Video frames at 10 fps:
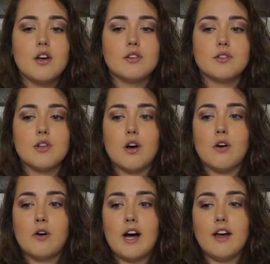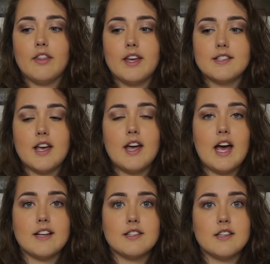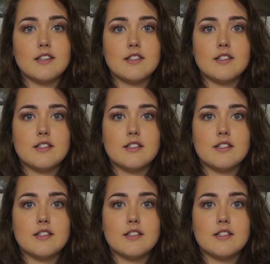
So they say as this